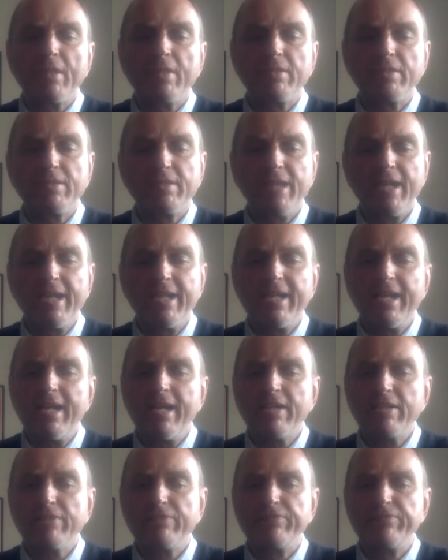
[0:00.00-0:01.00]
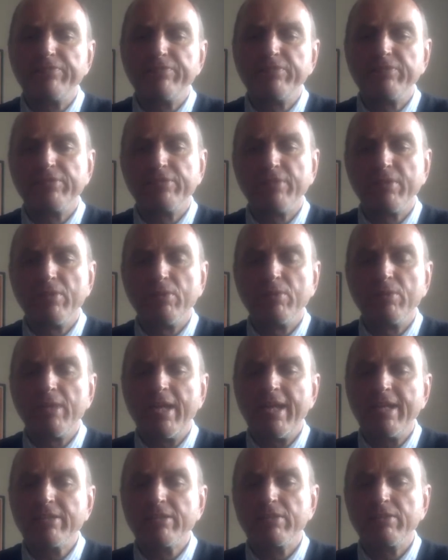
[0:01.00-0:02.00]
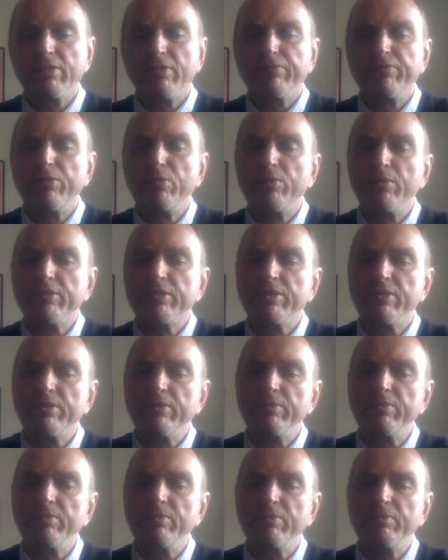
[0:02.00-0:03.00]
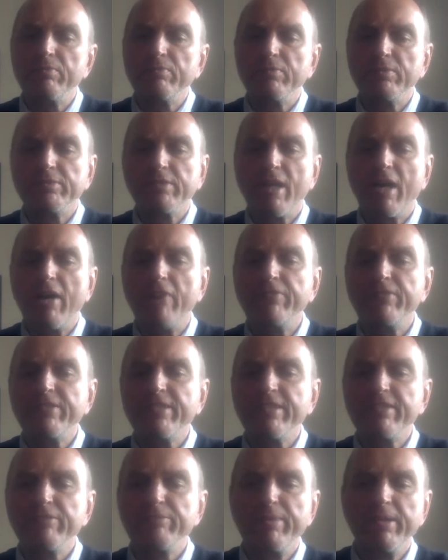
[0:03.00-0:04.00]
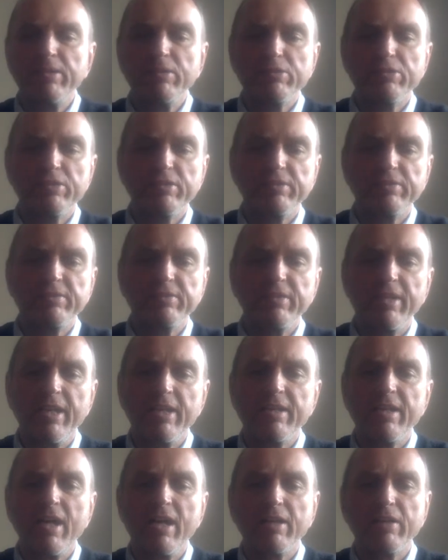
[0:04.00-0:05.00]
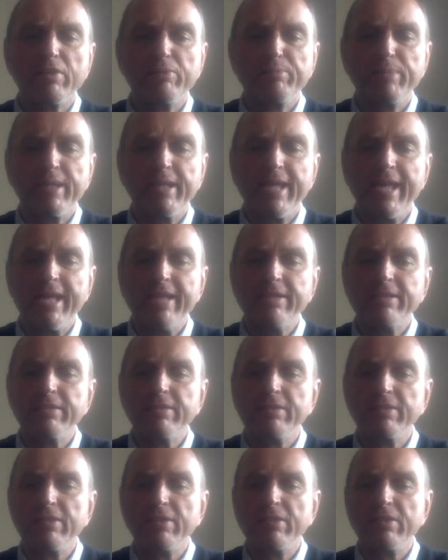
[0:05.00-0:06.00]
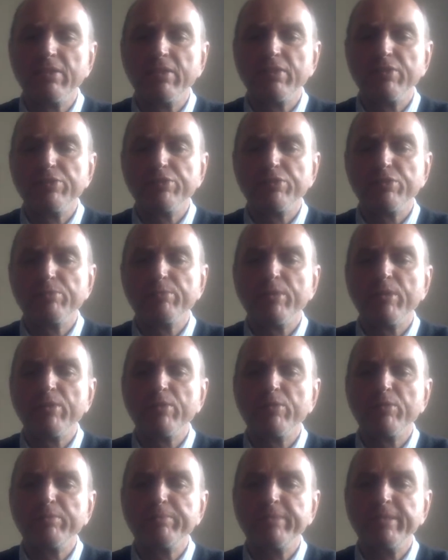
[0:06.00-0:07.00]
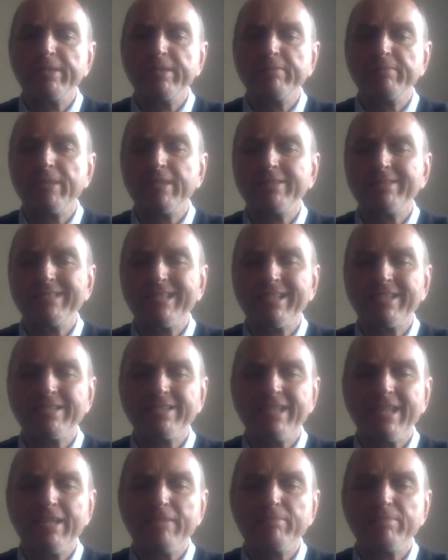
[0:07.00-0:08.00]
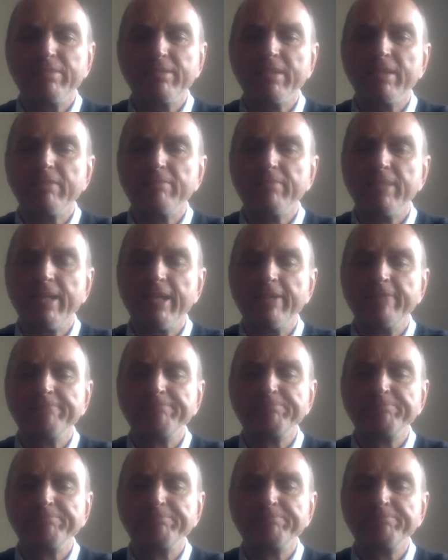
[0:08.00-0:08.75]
Tonight, all I had to look forward to was half a tin of pilchards and a hunk of baguette. Tomorrow would be my second day in Poseidon Bay.